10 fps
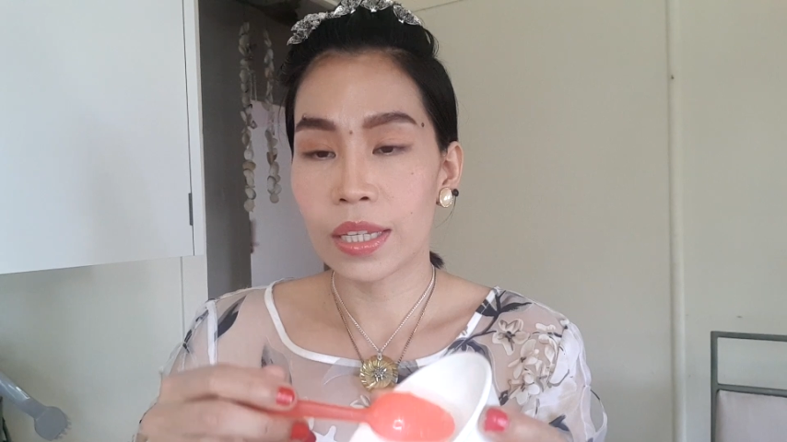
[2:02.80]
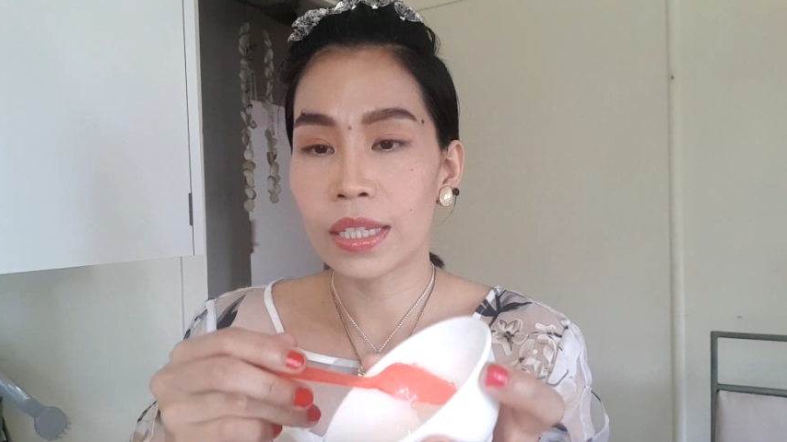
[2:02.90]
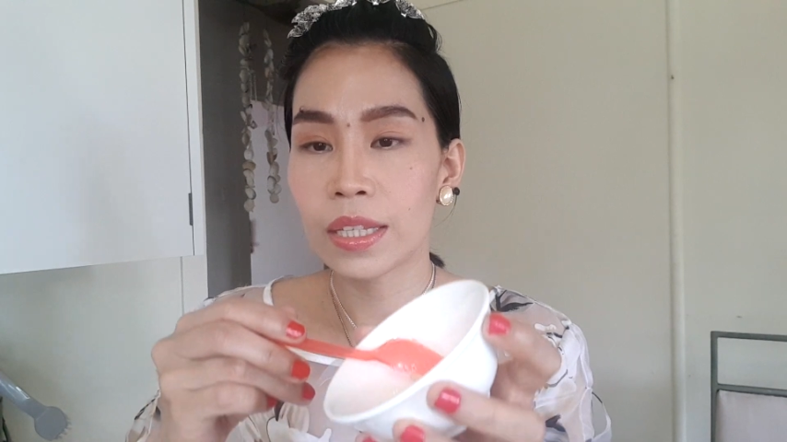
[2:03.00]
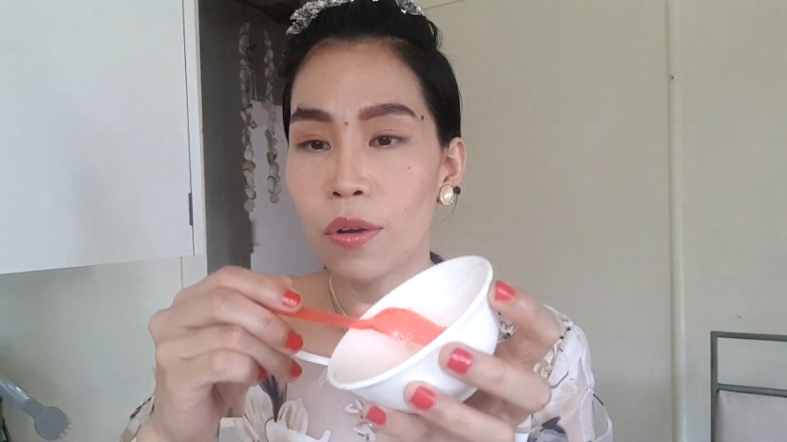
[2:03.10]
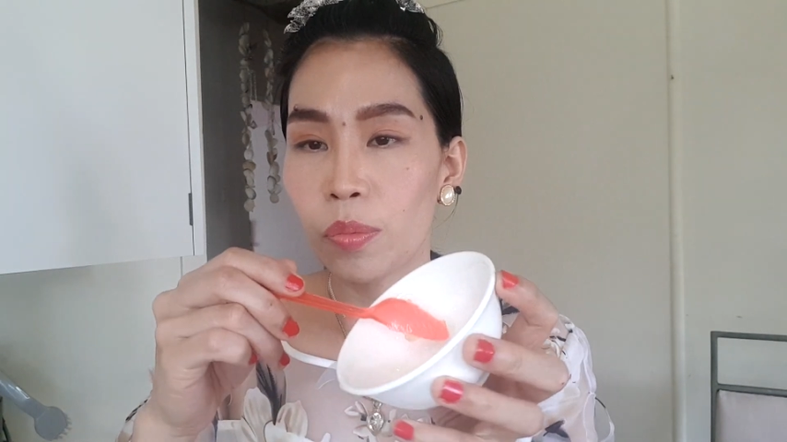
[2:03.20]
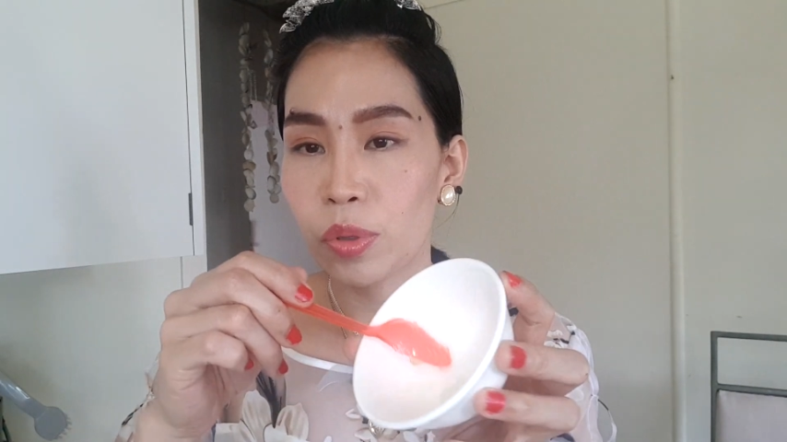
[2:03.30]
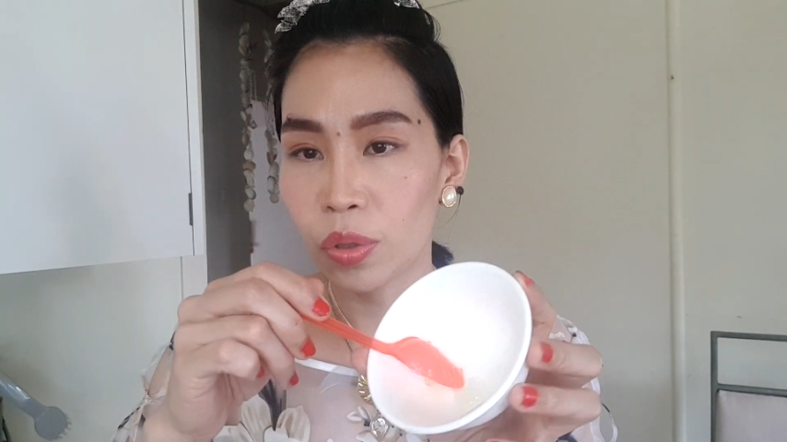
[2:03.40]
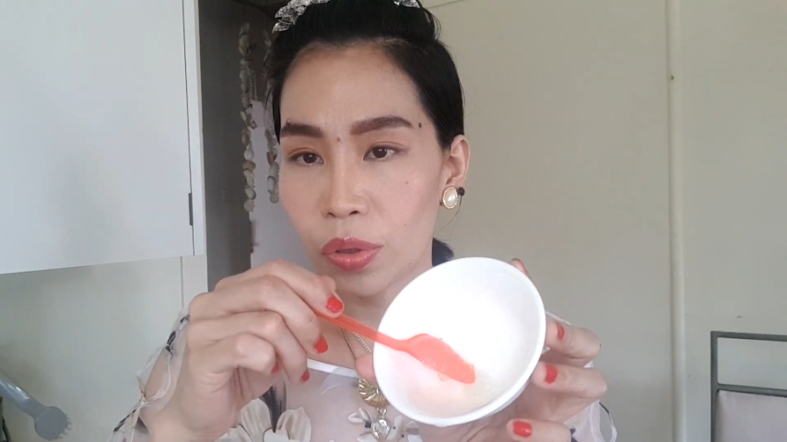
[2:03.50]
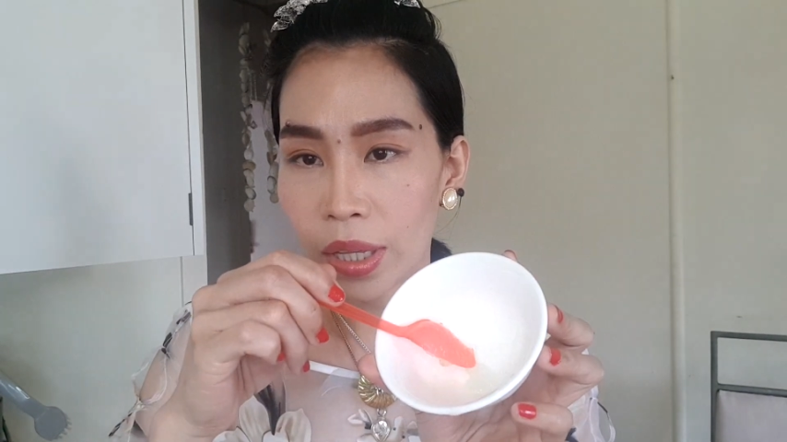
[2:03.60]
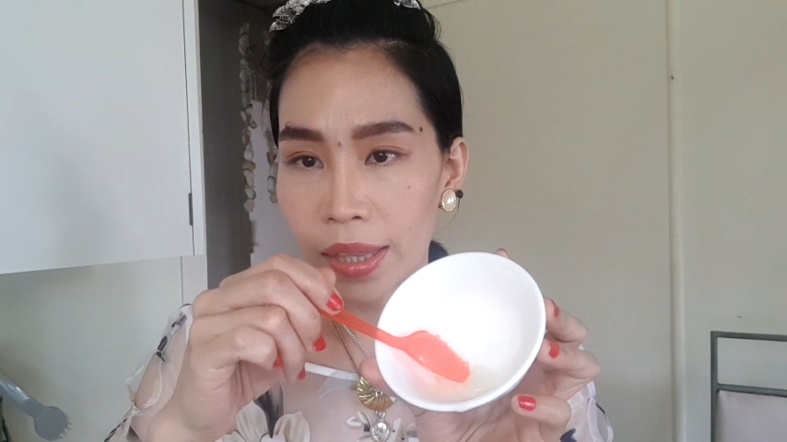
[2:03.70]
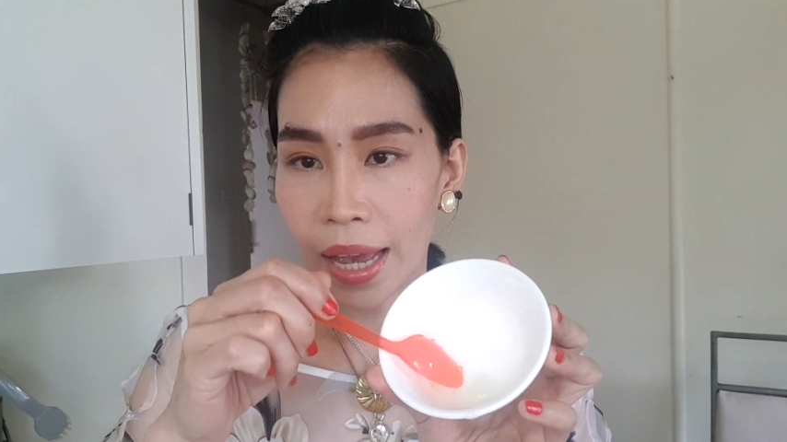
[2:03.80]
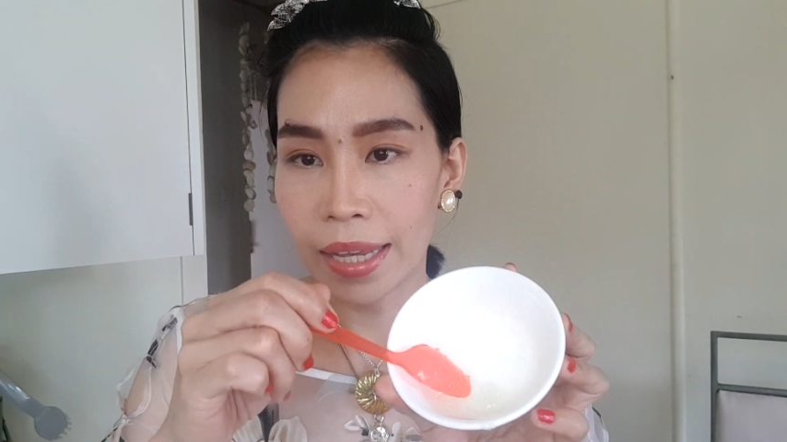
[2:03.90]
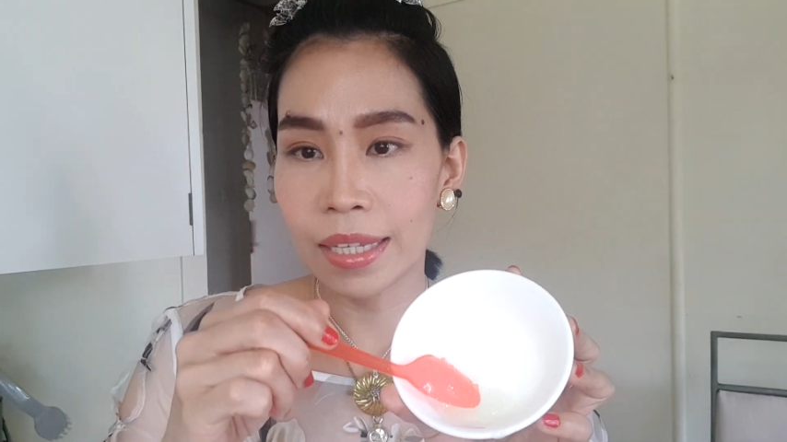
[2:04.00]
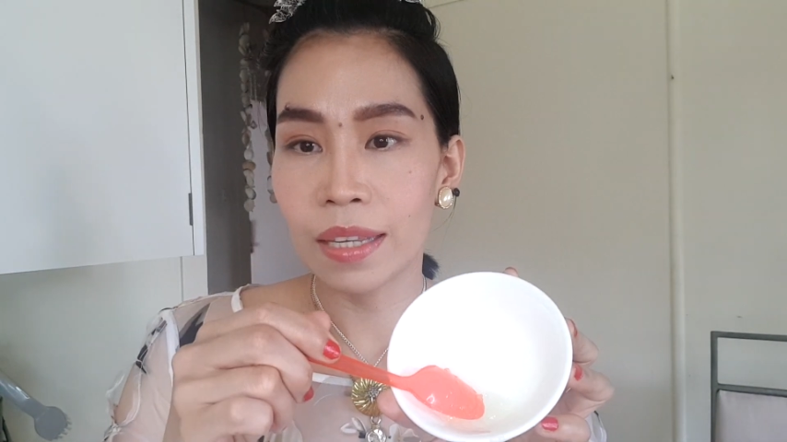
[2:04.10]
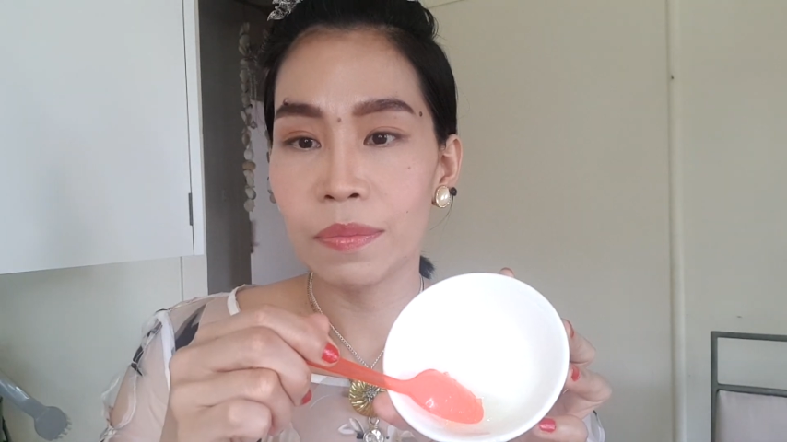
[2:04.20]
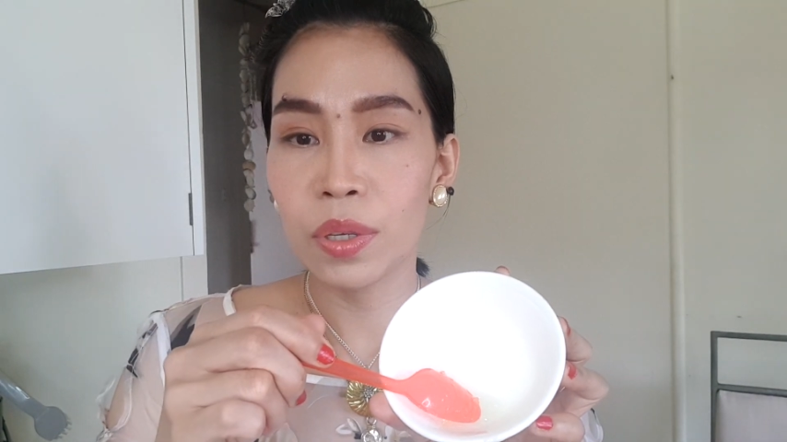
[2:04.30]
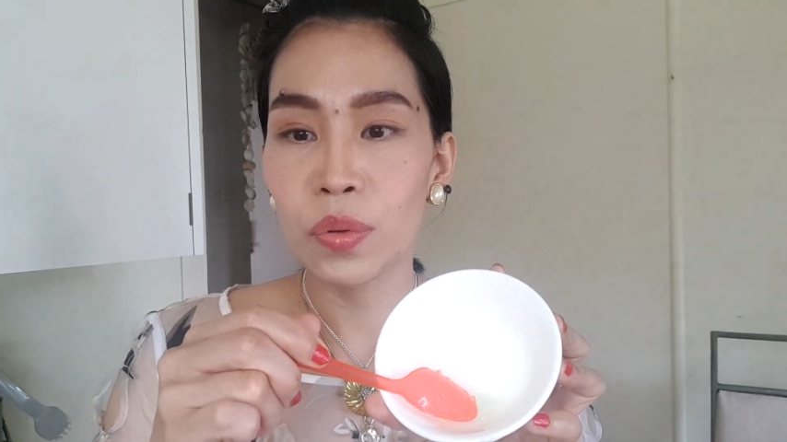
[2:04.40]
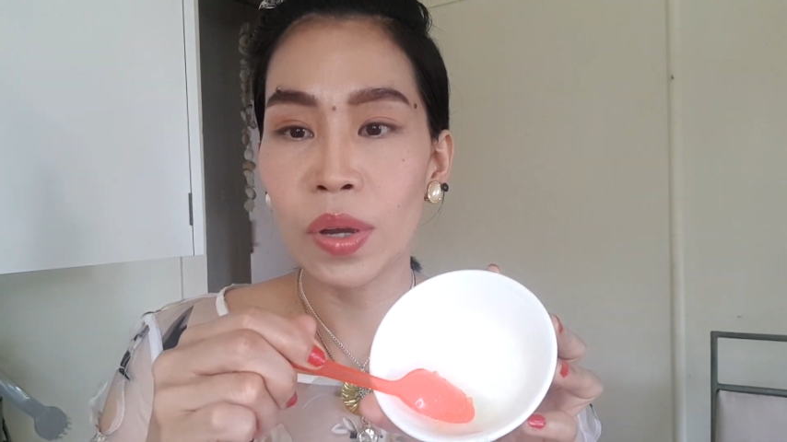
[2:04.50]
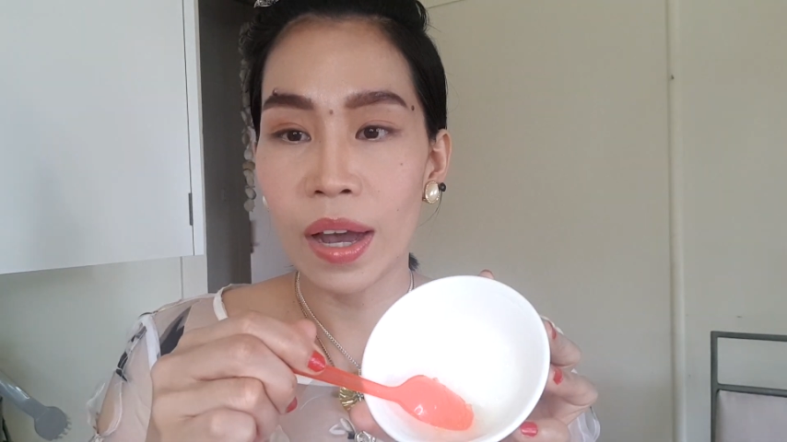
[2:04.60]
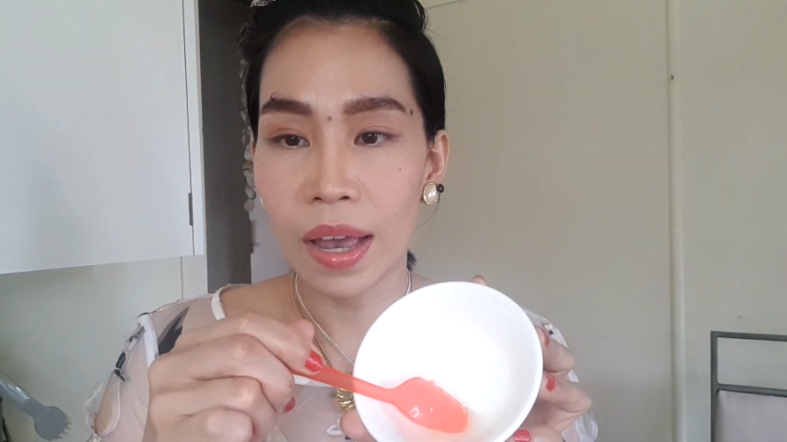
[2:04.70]
is the option that I give
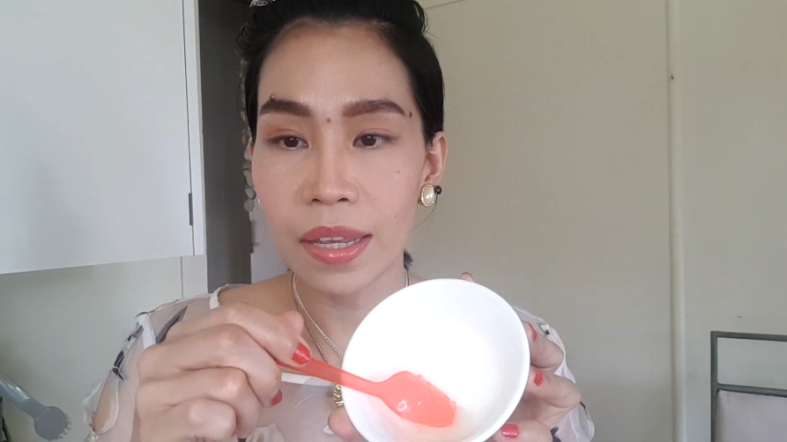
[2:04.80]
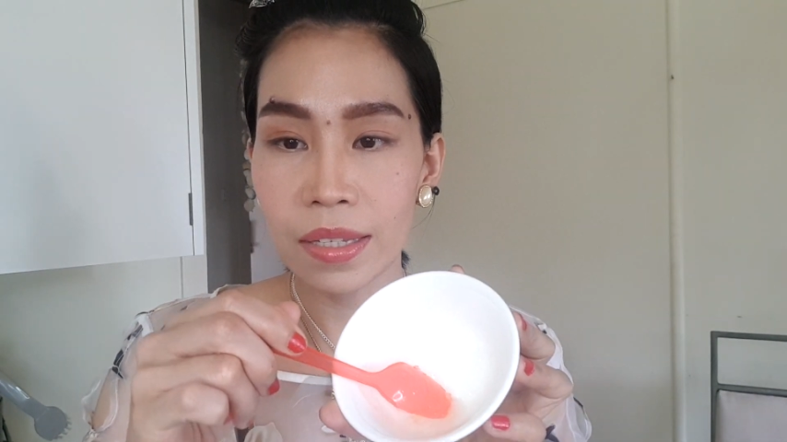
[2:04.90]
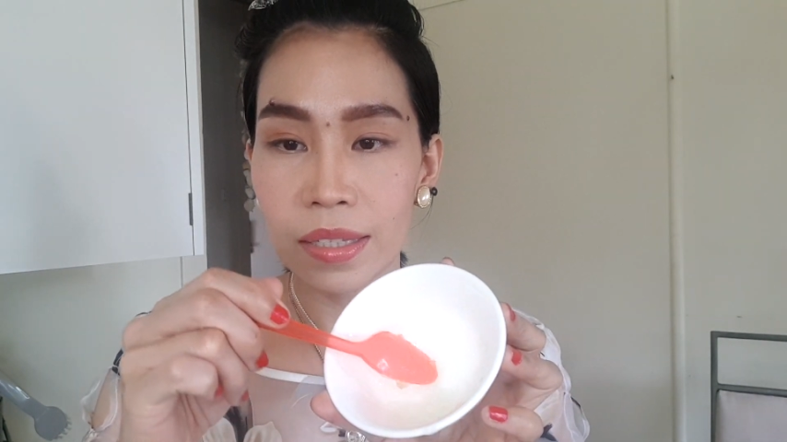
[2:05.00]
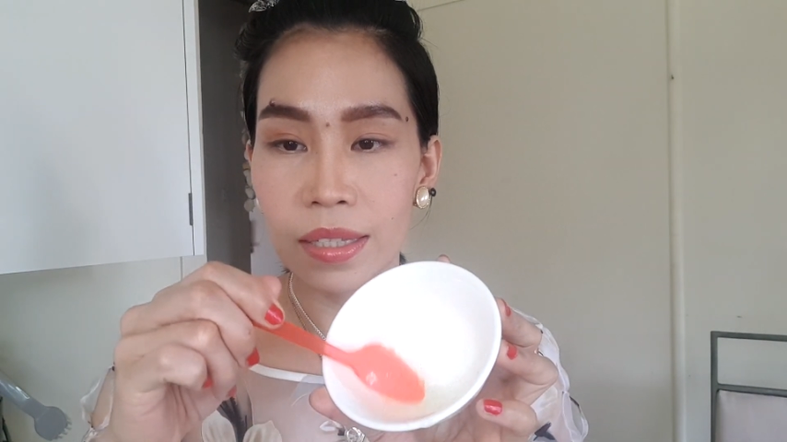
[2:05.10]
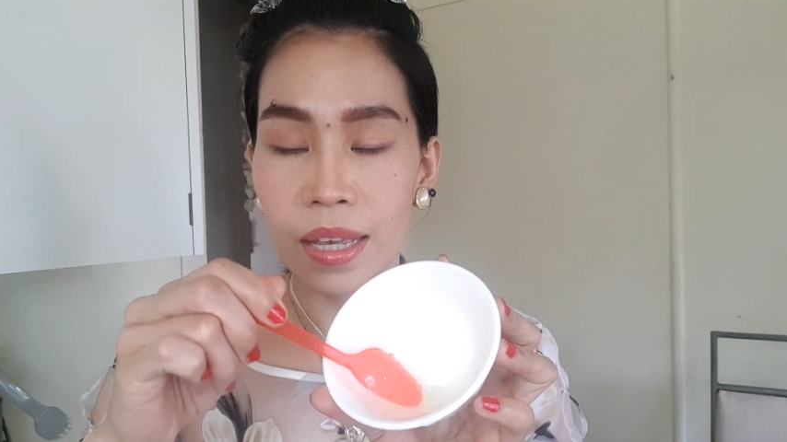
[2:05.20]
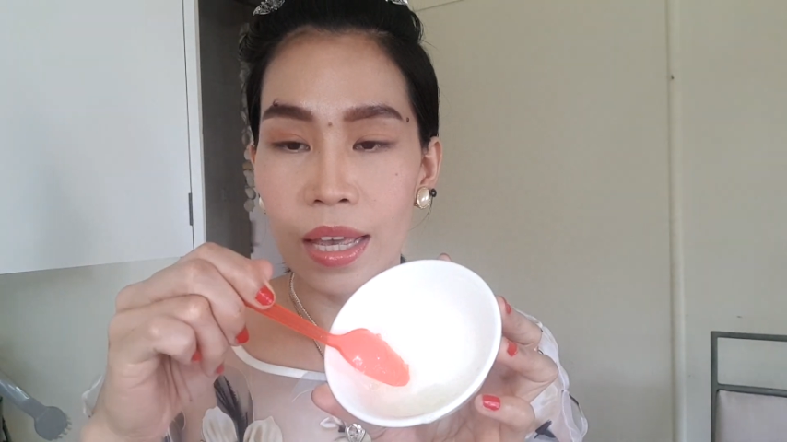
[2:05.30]
you guys.